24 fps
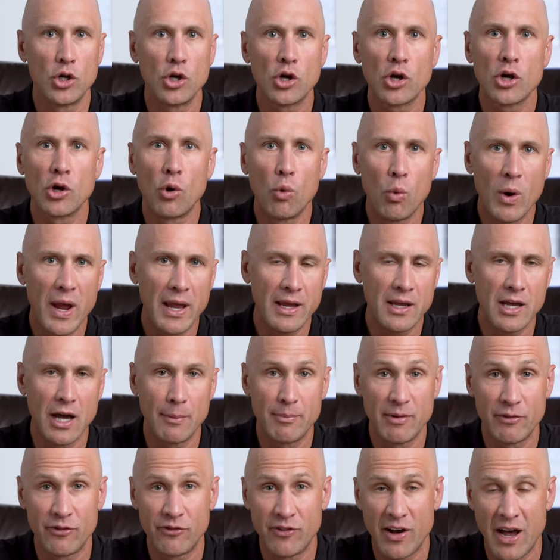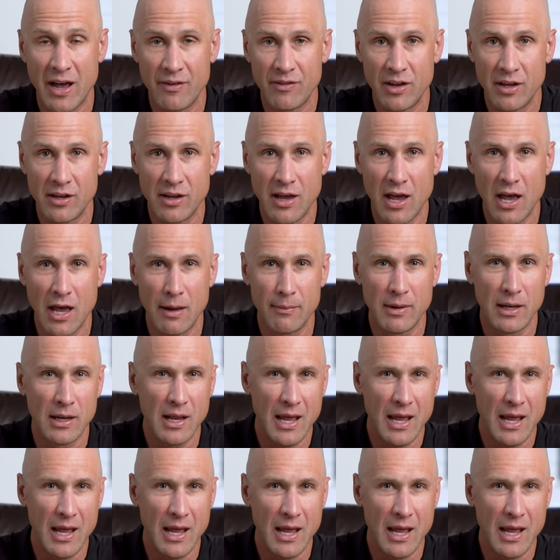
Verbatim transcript: you're going to wake up at 5 a.m.